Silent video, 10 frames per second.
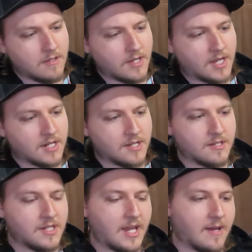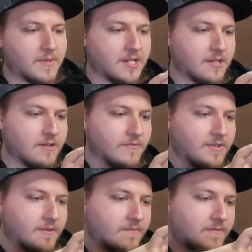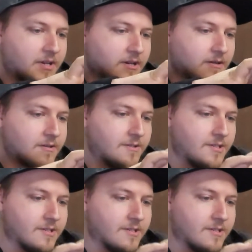Kind of dab it in with your fingers